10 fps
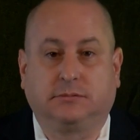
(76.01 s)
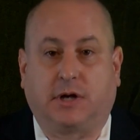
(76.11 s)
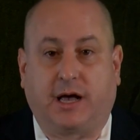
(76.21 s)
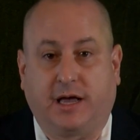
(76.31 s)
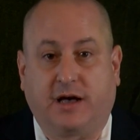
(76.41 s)

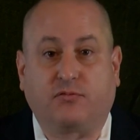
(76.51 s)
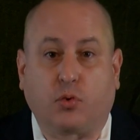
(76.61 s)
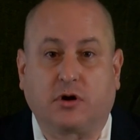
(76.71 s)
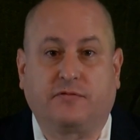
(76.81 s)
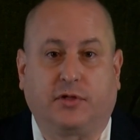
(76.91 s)
I have
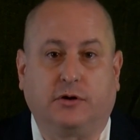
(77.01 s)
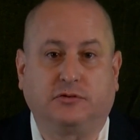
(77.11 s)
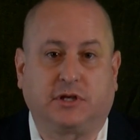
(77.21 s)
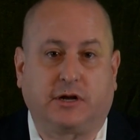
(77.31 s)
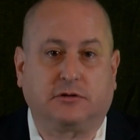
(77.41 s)

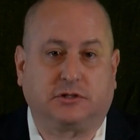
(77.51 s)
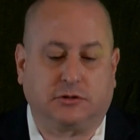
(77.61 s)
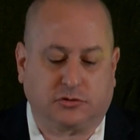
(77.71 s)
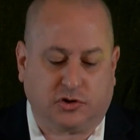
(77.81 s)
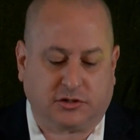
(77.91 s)
workflows that are
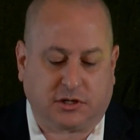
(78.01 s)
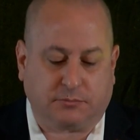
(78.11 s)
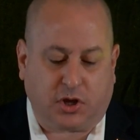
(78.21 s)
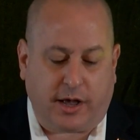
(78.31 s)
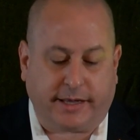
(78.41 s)
Zero Trust
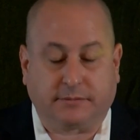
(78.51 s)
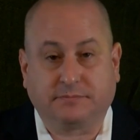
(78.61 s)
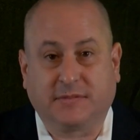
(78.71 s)
compliant.